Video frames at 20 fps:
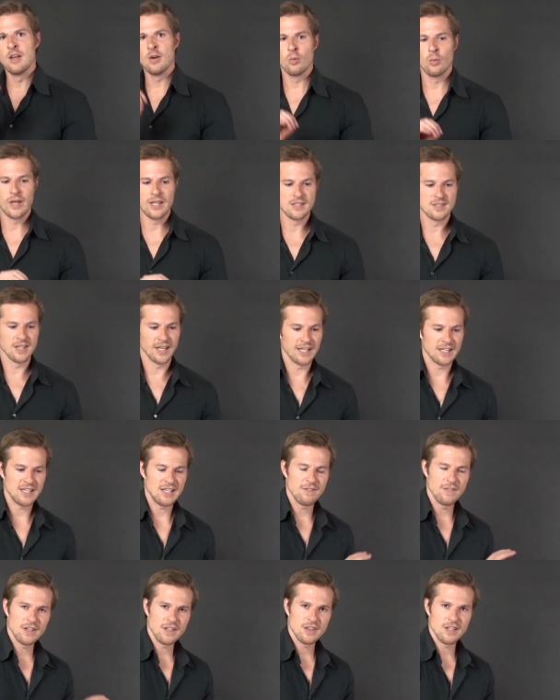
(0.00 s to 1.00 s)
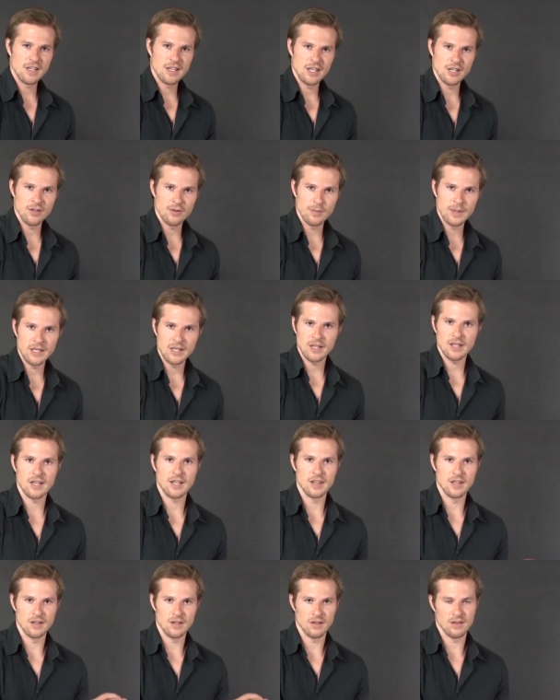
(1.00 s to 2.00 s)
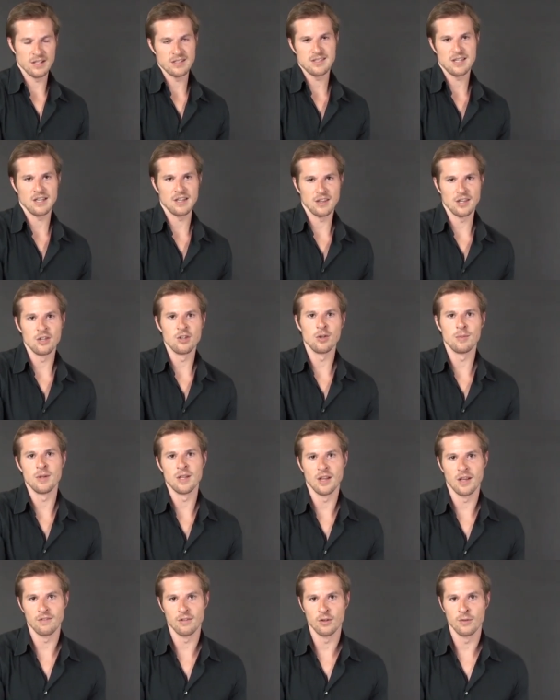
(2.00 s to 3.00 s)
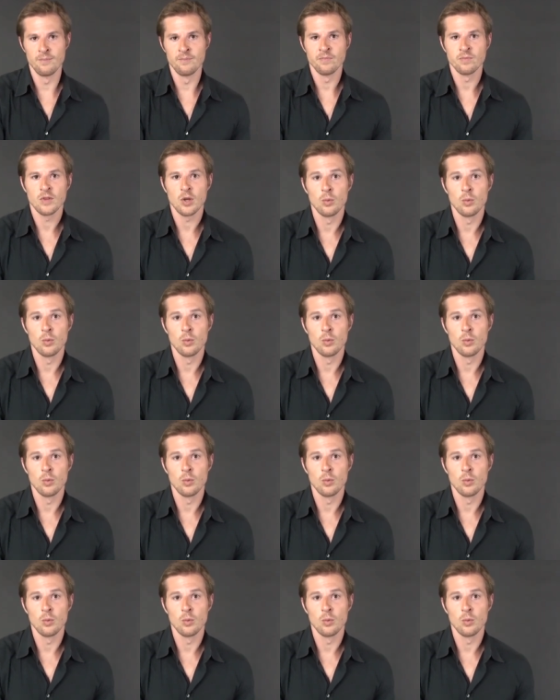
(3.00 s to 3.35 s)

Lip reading: ways like even in the intermediate and the, let's say the newbie level,